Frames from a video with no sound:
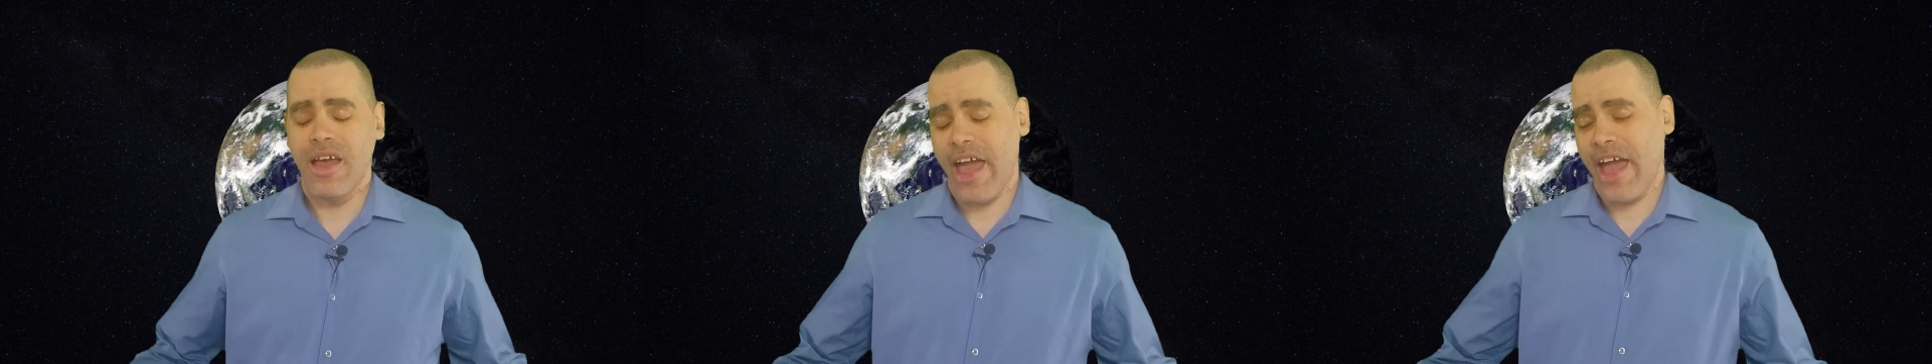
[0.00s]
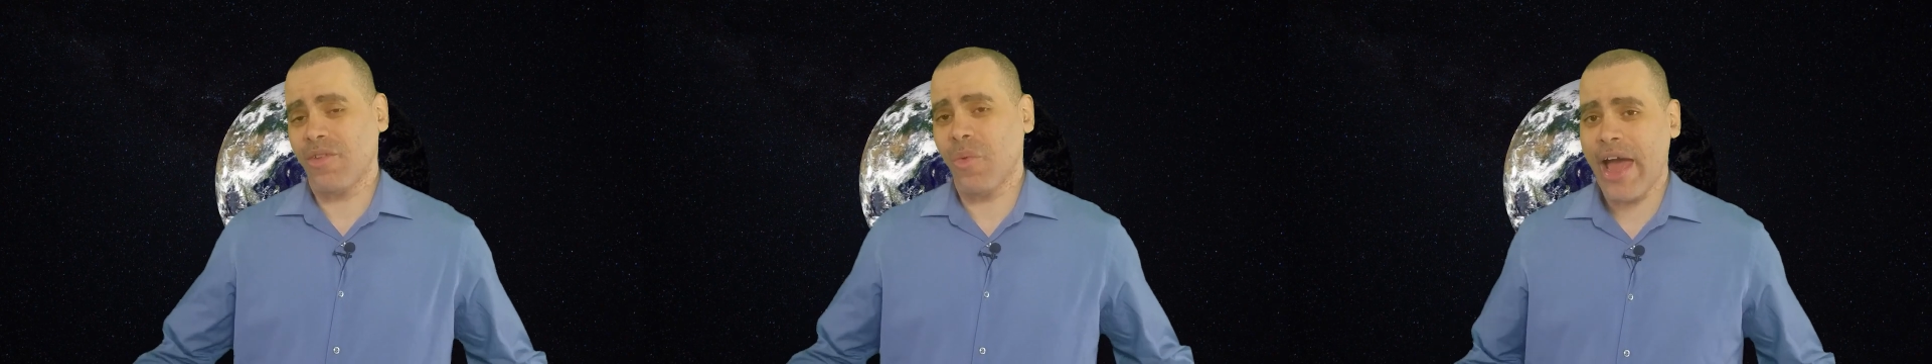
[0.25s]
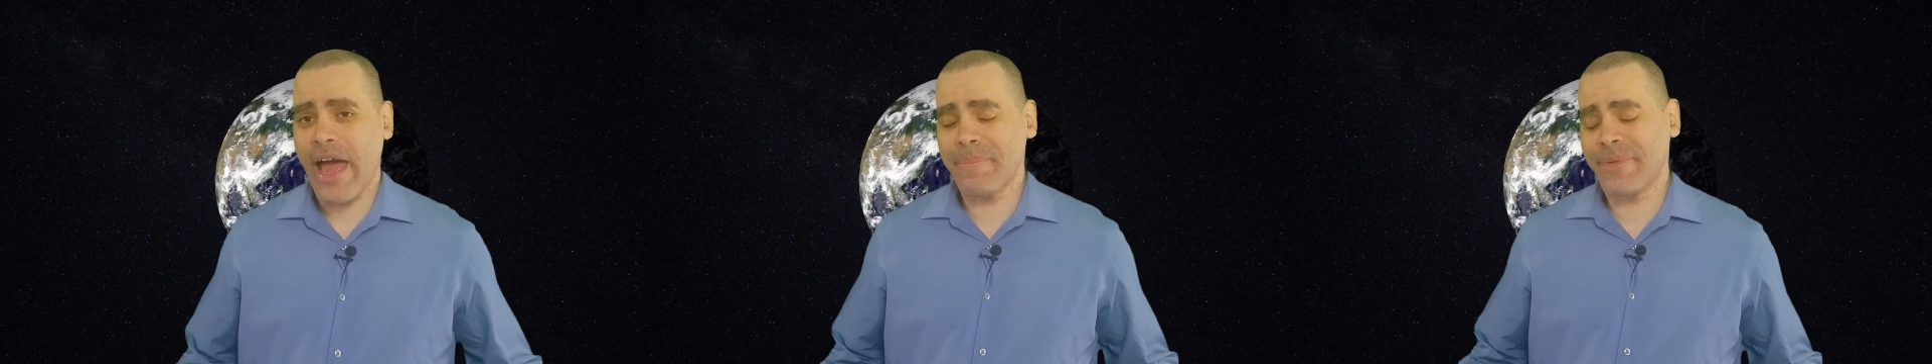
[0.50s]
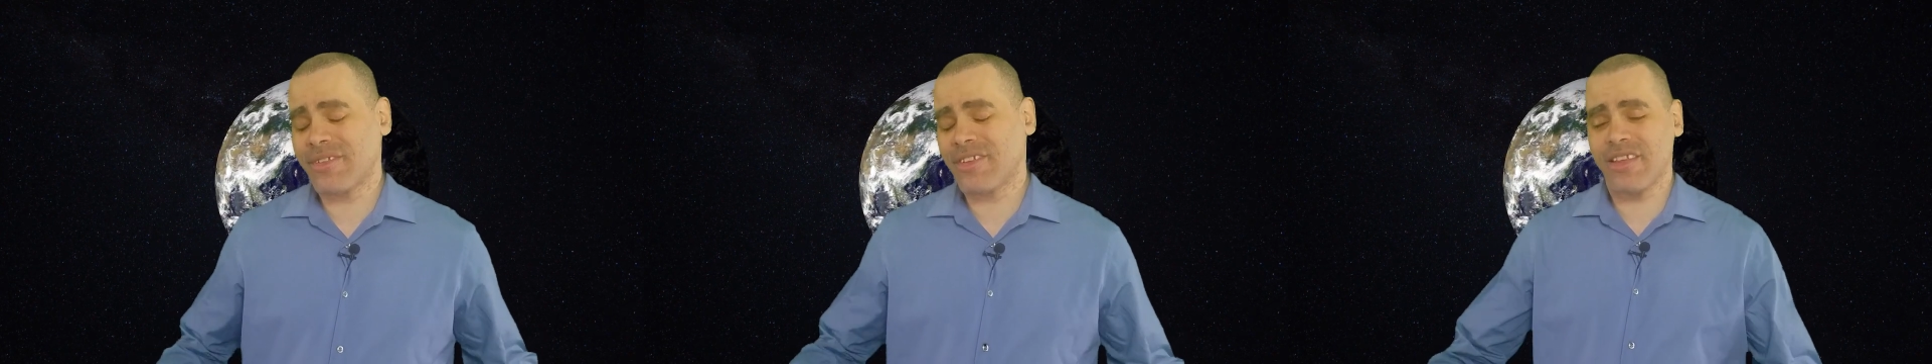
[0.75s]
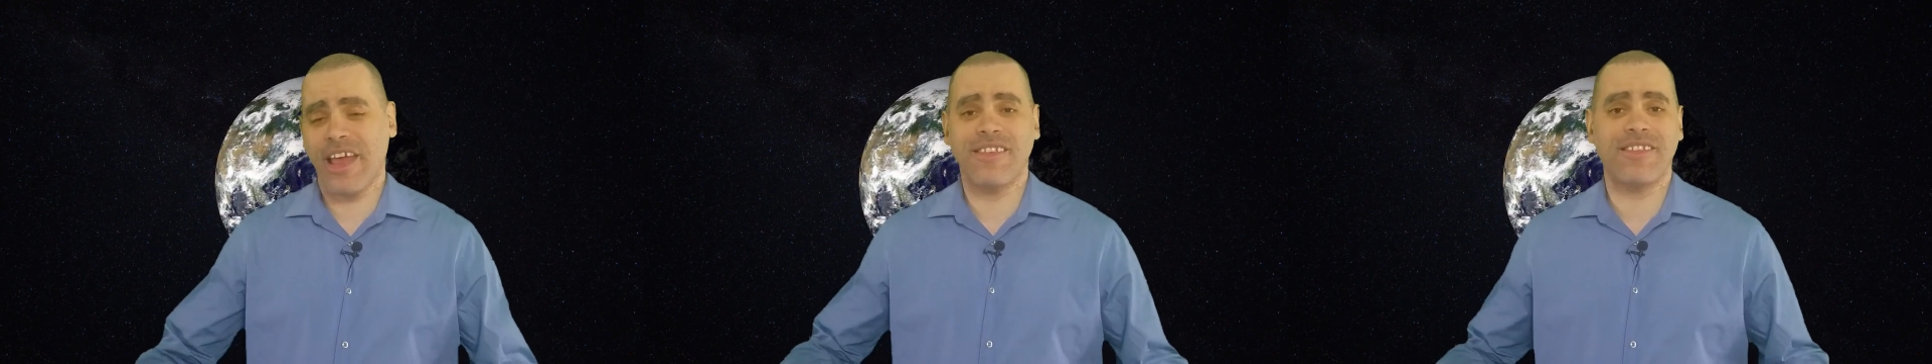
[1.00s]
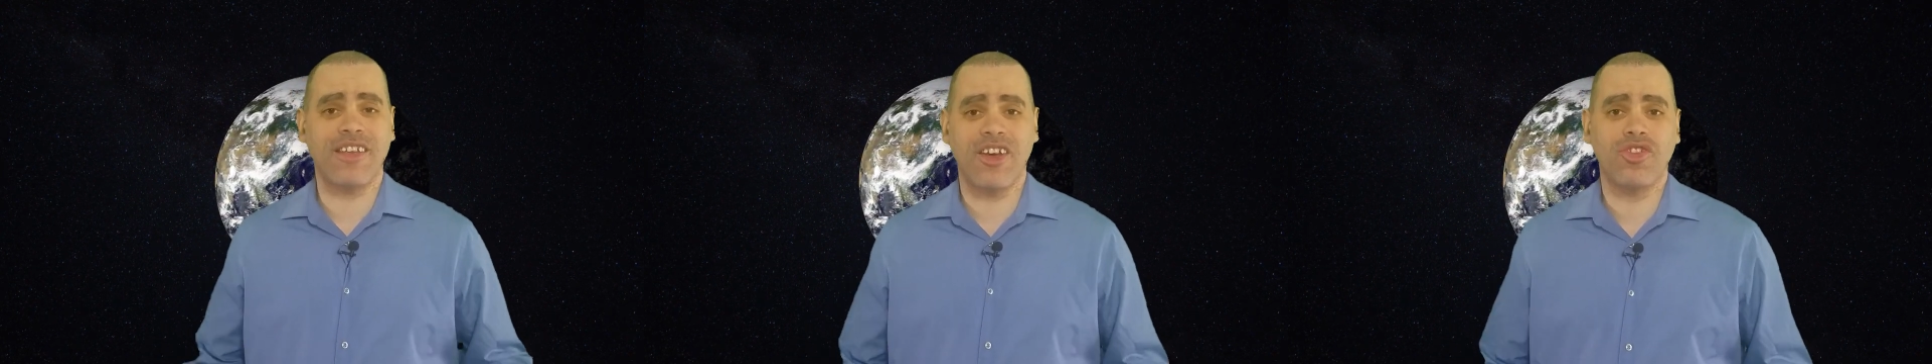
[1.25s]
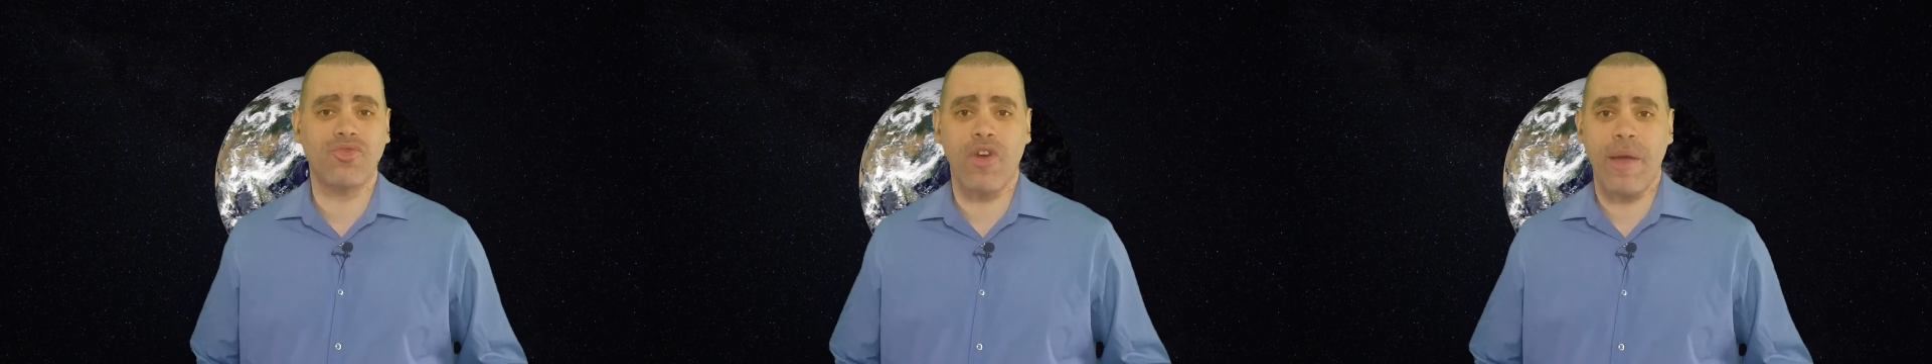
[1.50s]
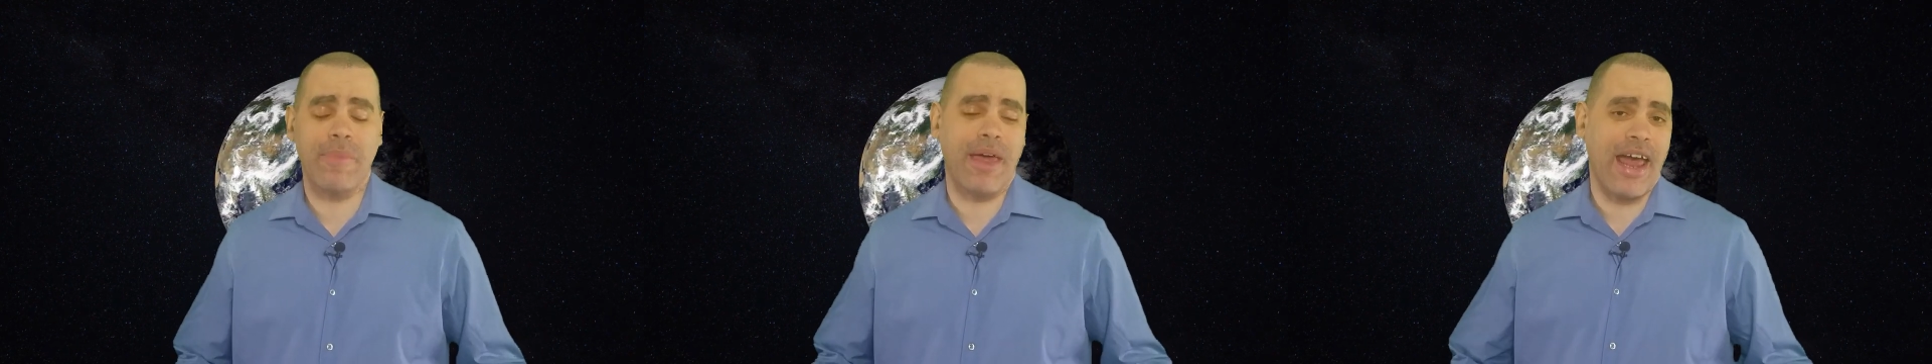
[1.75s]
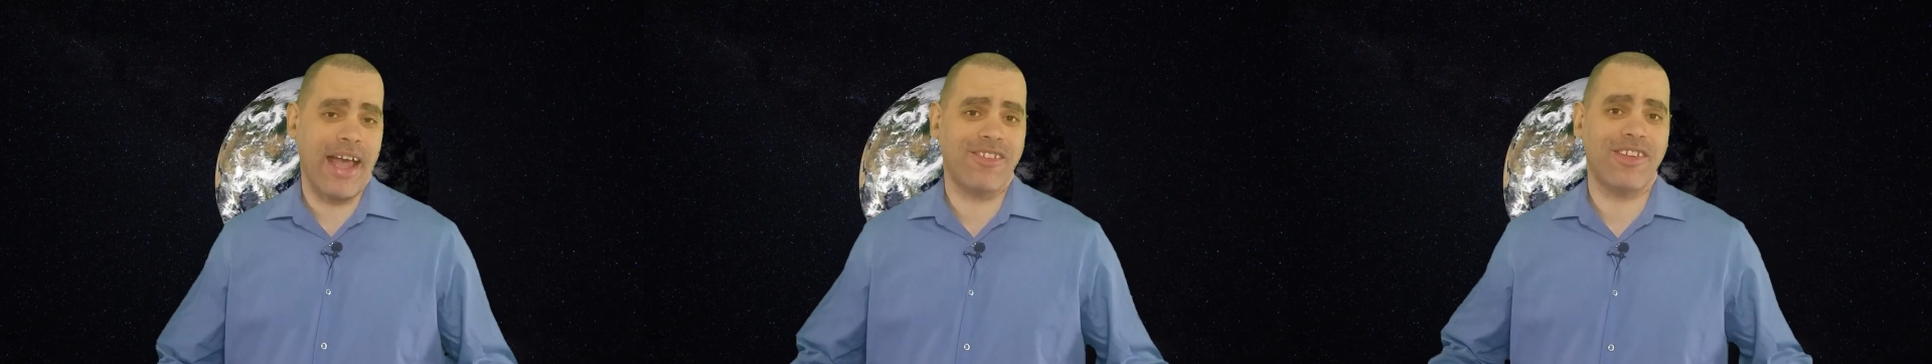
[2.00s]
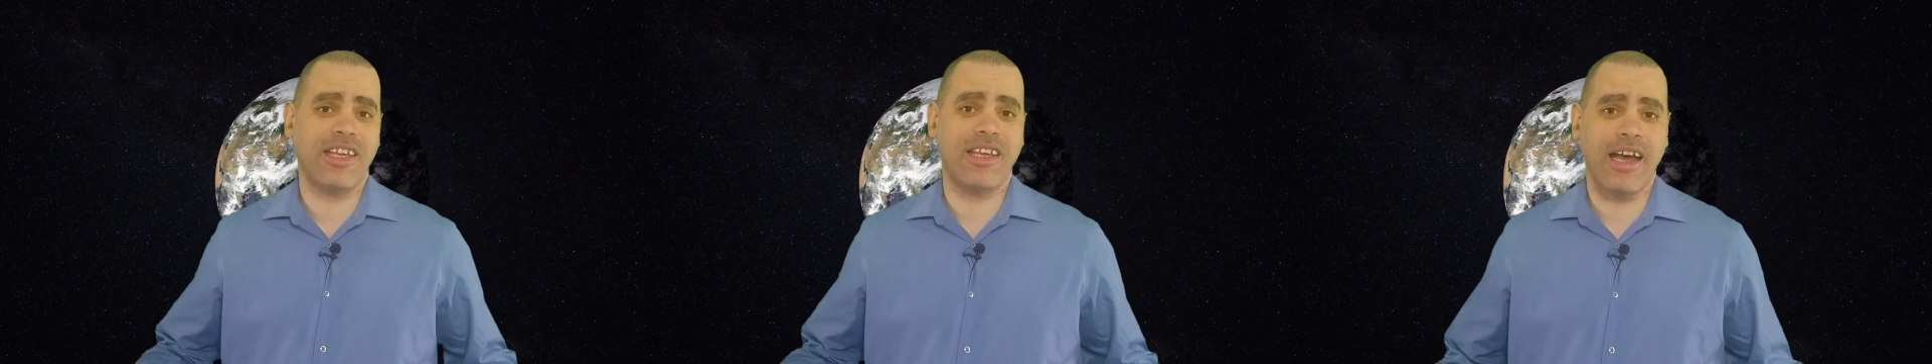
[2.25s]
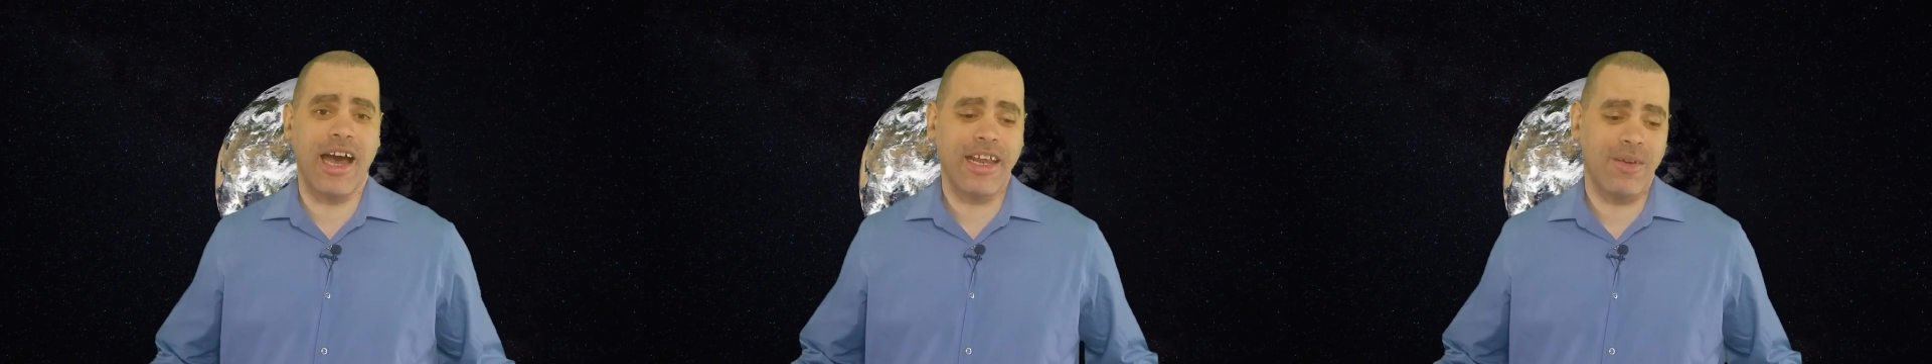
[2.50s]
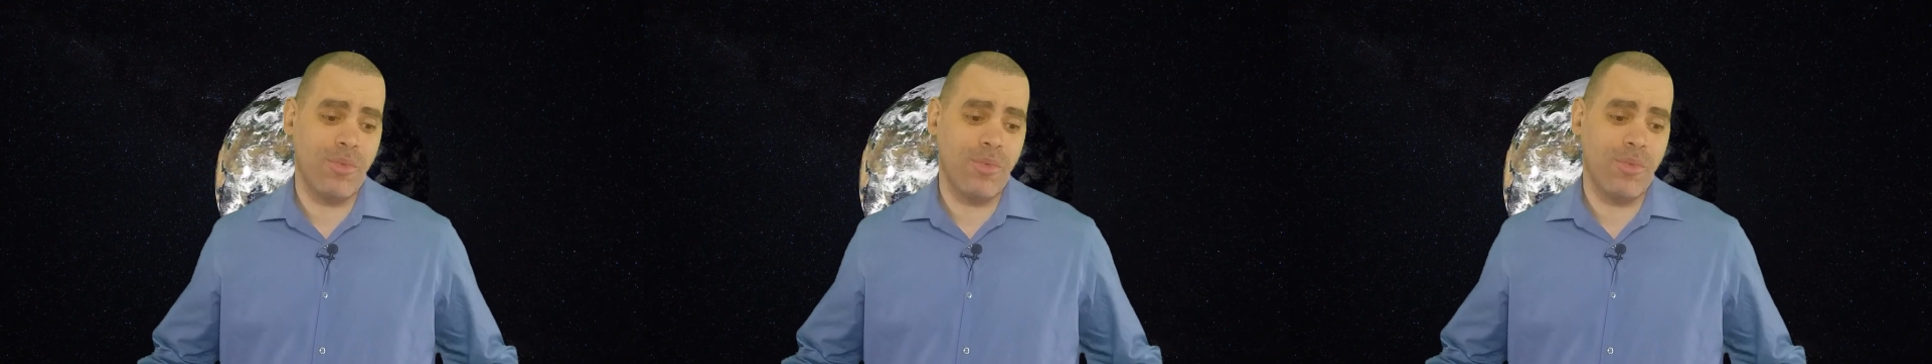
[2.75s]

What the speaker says: And what happens to that sales rep that actually got it?